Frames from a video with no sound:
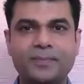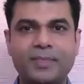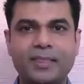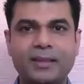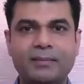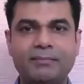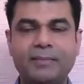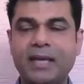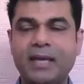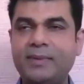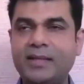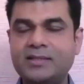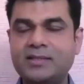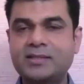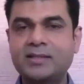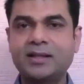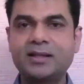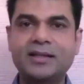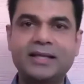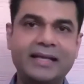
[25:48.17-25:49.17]
Maybe
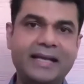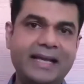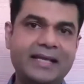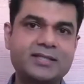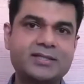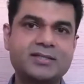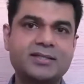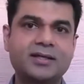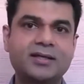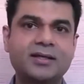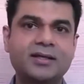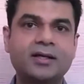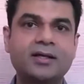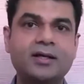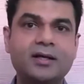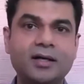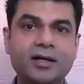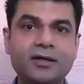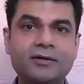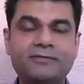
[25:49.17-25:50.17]
till the next
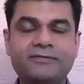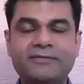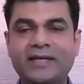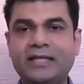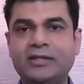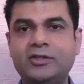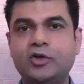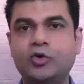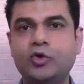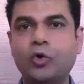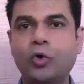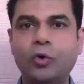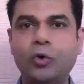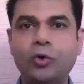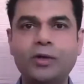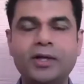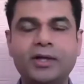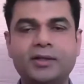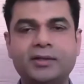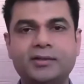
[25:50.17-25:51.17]
curve in the
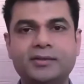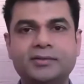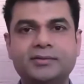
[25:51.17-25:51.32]
road.